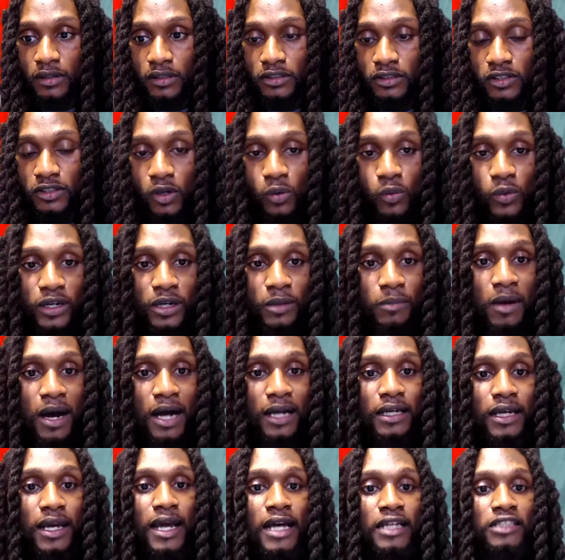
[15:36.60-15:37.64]
So when the
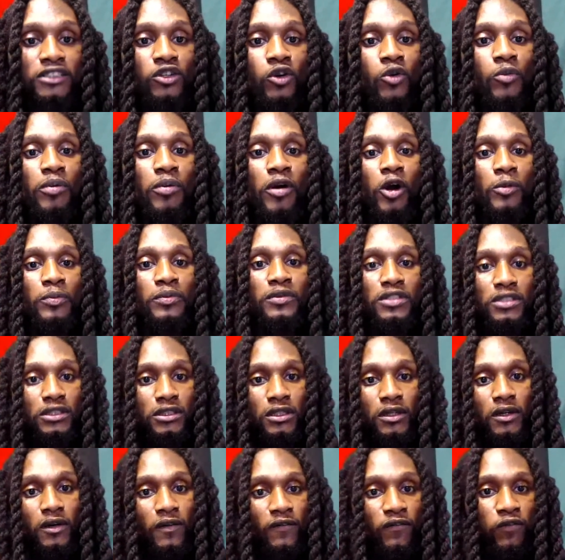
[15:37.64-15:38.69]
body has no
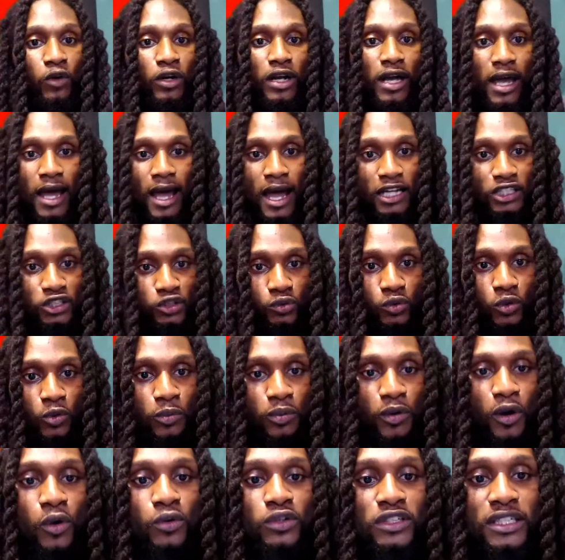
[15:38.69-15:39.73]
purpose for the actual
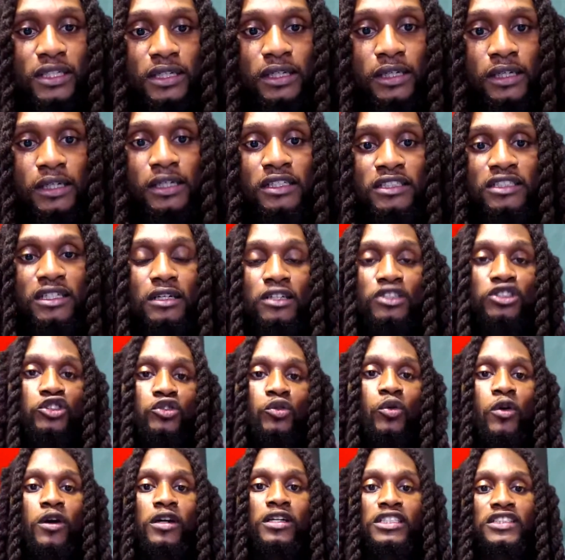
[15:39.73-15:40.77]
protein, it's going to
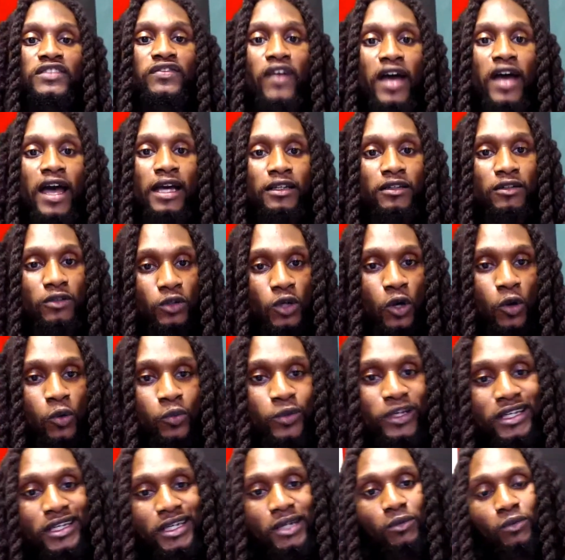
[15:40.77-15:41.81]
store it as fat. You know,
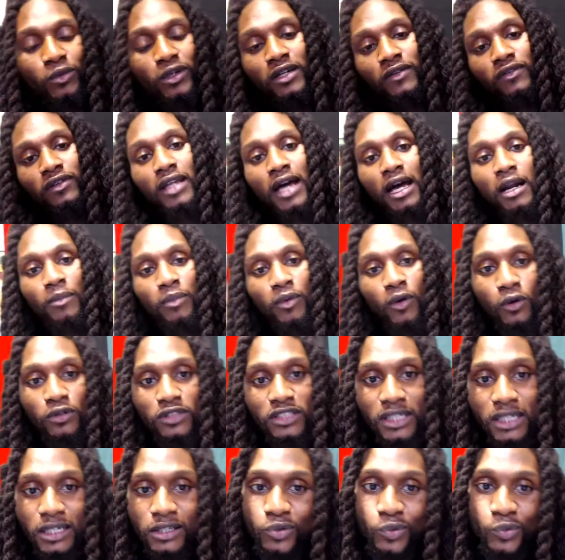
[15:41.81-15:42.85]
we get rid of a lot of
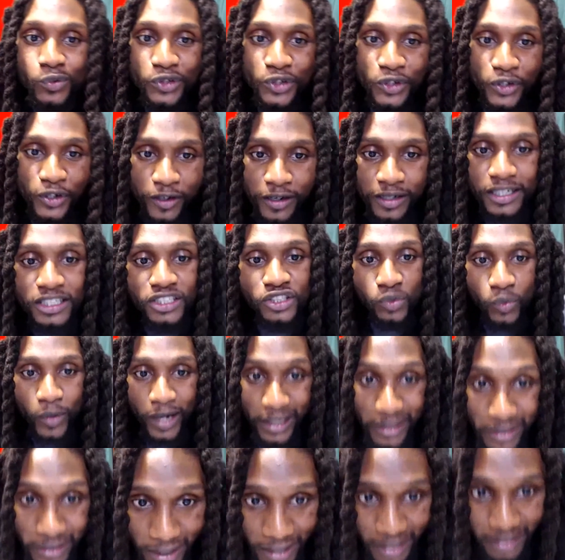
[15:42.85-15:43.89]
protein through urine and
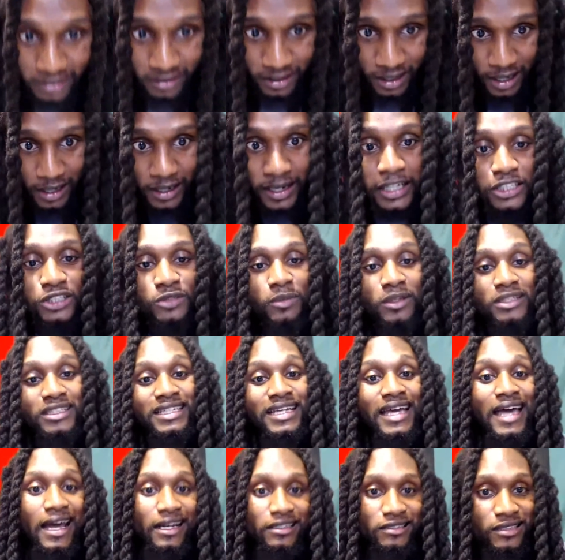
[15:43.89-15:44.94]
sweat and things of that nature, but
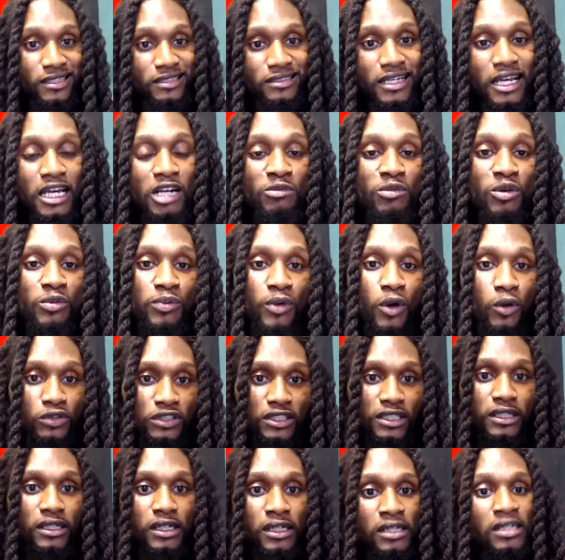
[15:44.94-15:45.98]
the excess animal
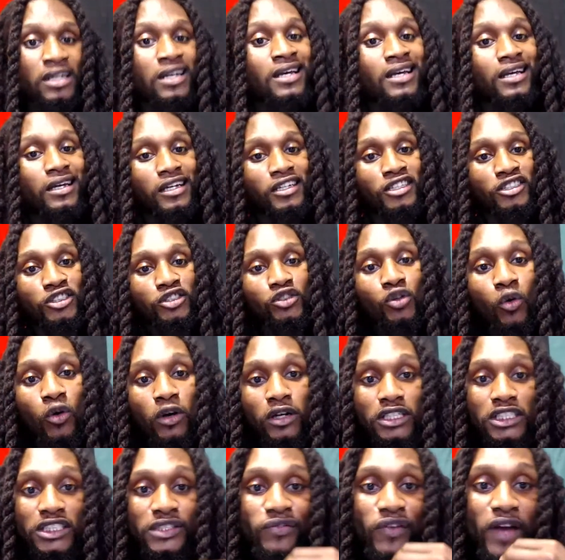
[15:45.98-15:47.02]
protein is
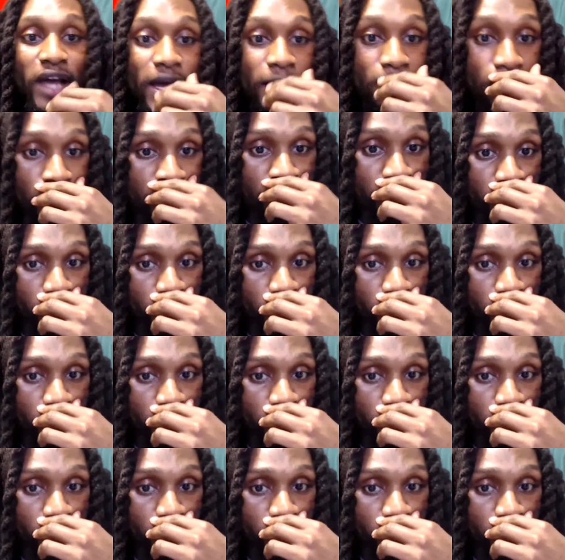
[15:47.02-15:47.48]
stored as fat.